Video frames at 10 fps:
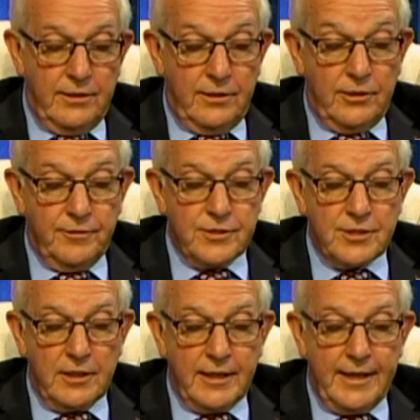to
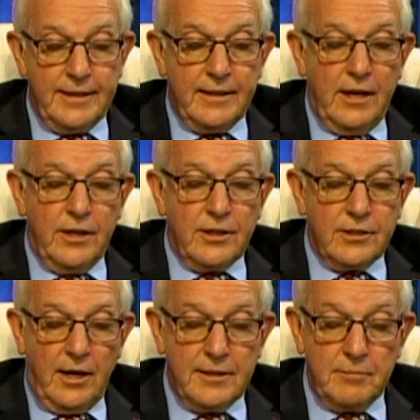facilitate
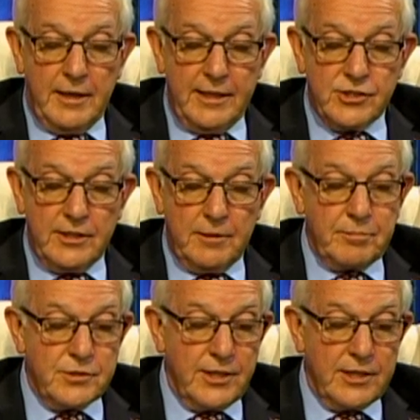condemnation and
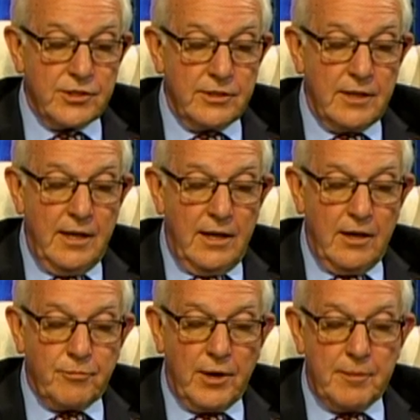possession
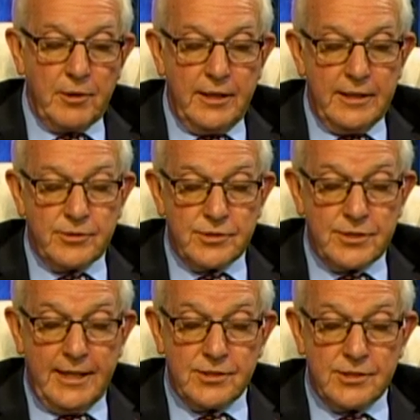of property interest
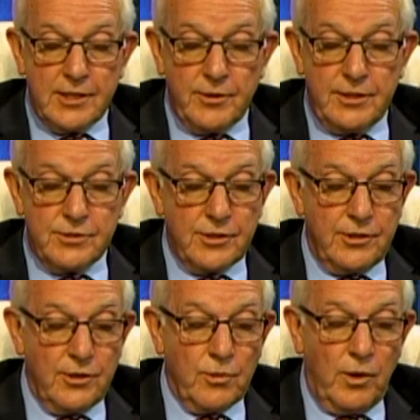necessary to
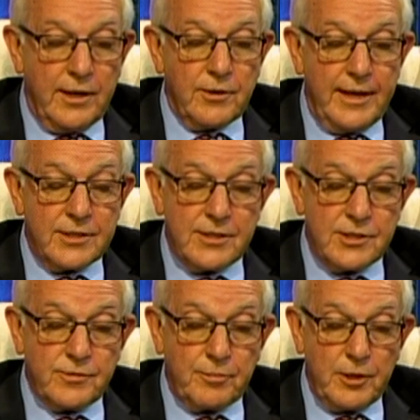secure water access
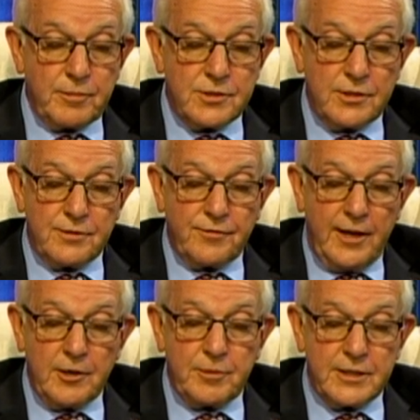for purposes of
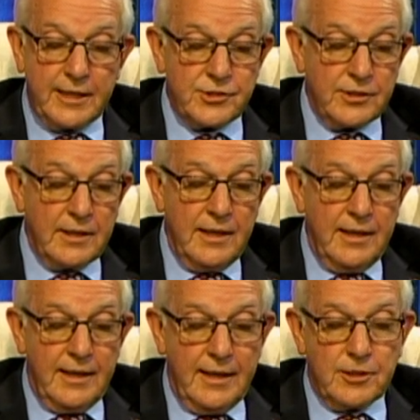fire protection
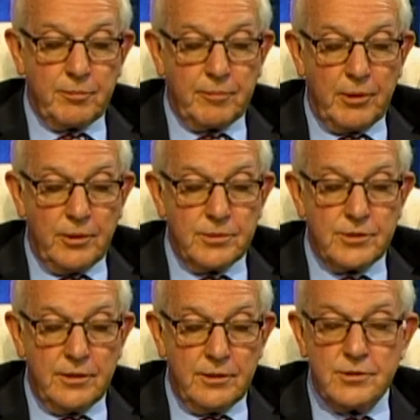at the proposed
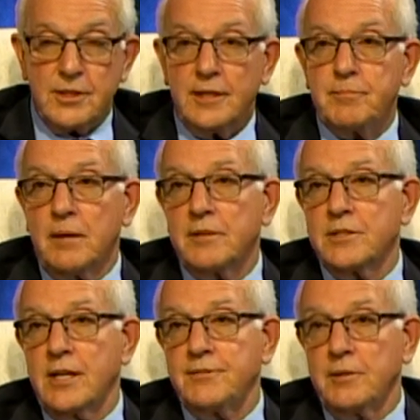new city public
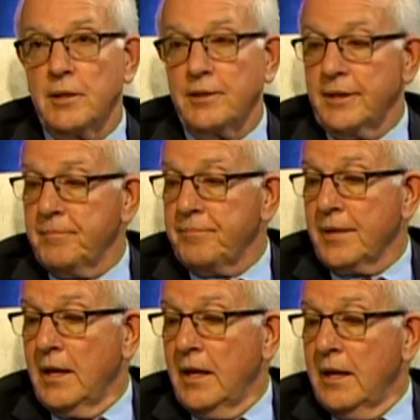safety building.
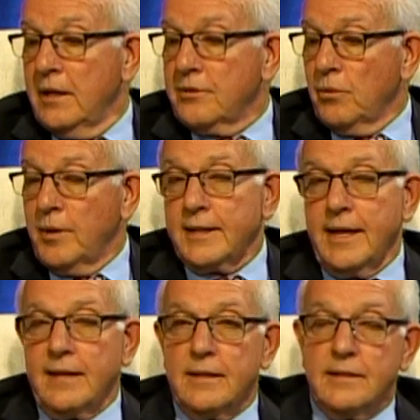So what
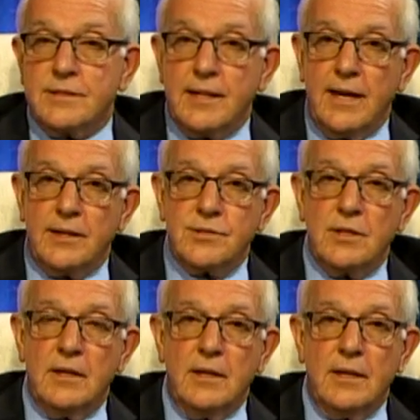that says
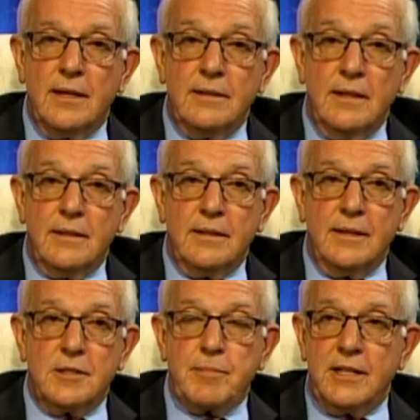
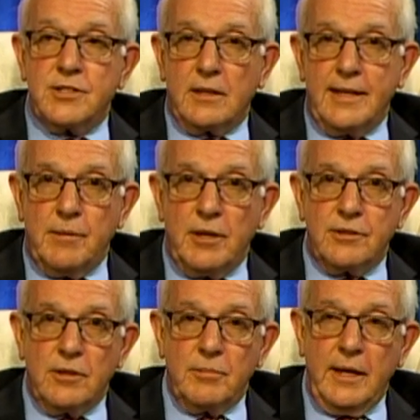is basically eminent
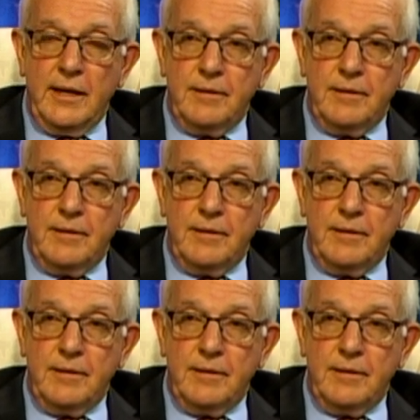domain.